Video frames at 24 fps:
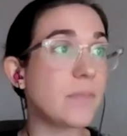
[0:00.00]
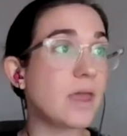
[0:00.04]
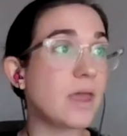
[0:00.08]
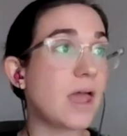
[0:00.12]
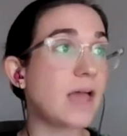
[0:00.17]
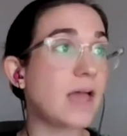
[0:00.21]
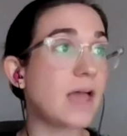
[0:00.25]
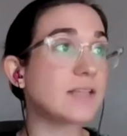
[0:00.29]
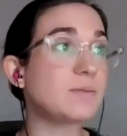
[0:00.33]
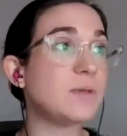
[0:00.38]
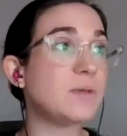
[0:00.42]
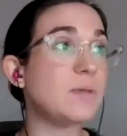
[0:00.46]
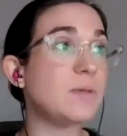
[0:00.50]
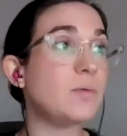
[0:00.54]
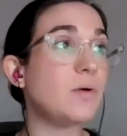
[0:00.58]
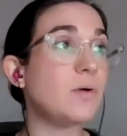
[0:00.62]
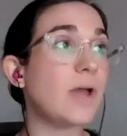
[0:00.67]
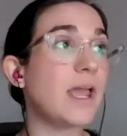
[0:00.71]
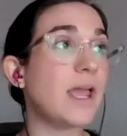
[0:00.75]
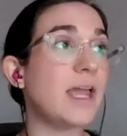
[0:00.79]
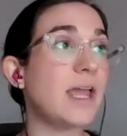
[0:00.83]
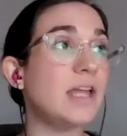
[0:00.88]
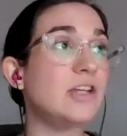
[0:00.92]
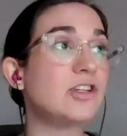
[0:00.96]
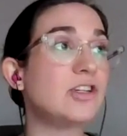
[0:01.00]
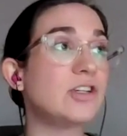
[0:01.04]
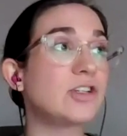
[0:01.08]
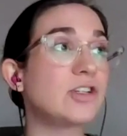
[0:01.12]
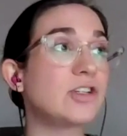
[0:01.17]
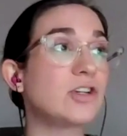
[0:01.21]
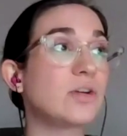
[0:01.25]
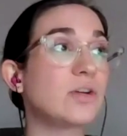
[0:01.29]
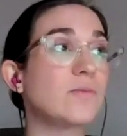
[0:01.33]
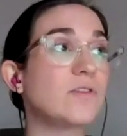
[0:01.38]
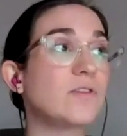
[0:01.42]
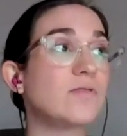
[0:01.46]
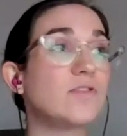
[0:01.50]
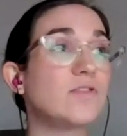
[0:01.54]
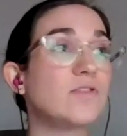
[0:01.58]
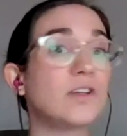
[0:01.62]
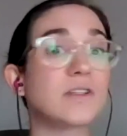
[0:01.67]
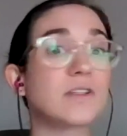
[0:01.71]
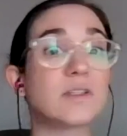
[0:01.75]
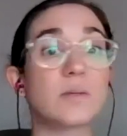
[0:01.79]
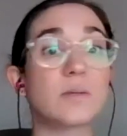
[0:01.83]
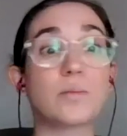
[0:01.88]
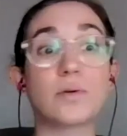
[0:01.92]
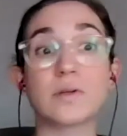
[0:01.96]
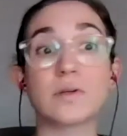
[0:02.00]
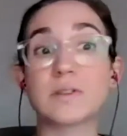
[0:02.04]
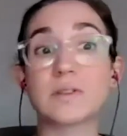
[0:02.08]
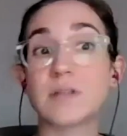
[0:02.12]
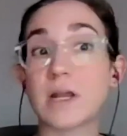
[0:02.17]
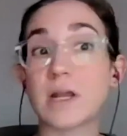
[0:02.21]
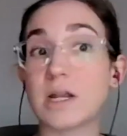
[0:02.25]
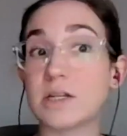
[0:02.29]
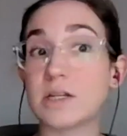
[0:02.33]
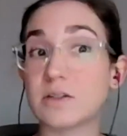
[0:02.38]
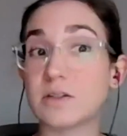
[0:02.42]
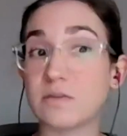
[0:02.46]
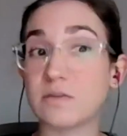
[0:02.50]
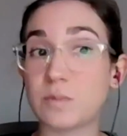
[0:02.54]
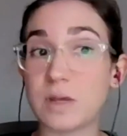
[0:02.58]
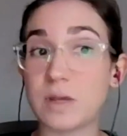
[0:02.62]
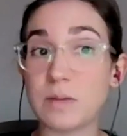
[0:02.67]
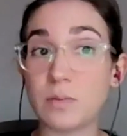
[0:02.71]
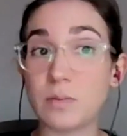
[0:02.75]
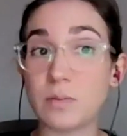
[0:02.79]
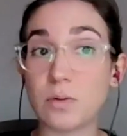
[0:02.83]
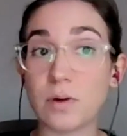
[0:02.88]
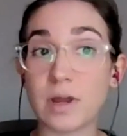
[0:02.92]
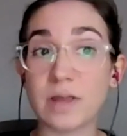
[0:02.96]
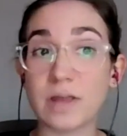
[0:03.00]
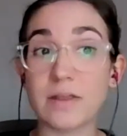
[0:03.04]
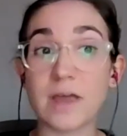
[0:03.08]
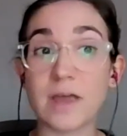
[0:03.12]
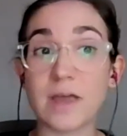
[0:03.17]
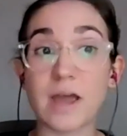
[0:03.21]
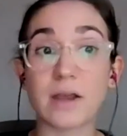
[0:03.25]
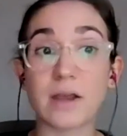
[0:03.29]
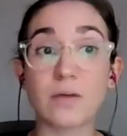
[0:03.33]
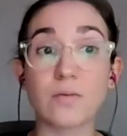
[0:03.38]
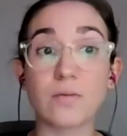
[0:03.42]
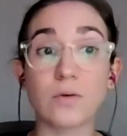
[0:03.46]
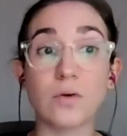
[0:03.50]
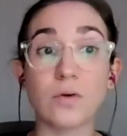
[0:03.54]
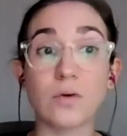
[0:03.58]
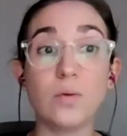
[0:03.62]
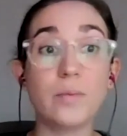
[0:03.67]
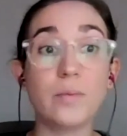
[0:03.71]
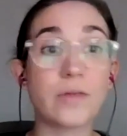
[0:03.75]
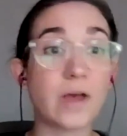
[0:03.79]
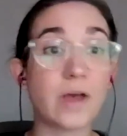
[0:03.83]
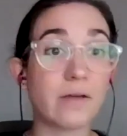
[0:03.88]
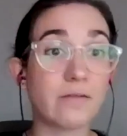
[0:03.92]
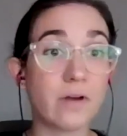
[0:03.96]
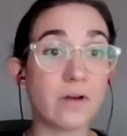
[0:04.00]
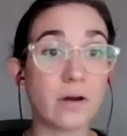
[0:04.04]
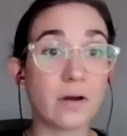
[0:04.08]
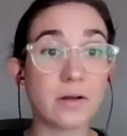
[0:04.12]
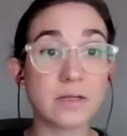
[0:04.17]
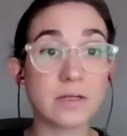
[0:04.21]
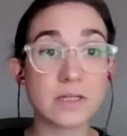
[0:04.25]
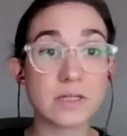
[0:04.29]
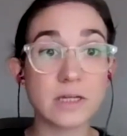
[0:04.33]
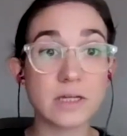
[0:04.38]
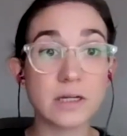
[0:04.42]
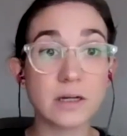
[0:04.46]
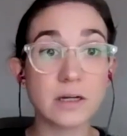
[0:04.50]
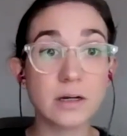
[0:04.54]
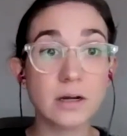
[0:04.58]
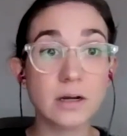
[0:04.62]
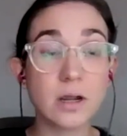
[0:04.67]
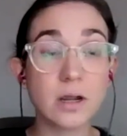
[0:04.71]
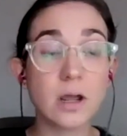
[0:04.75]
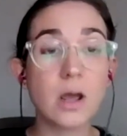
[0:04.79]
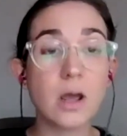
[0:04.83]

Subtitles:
as people age in terms of just the percentage of people in that group that volunteer,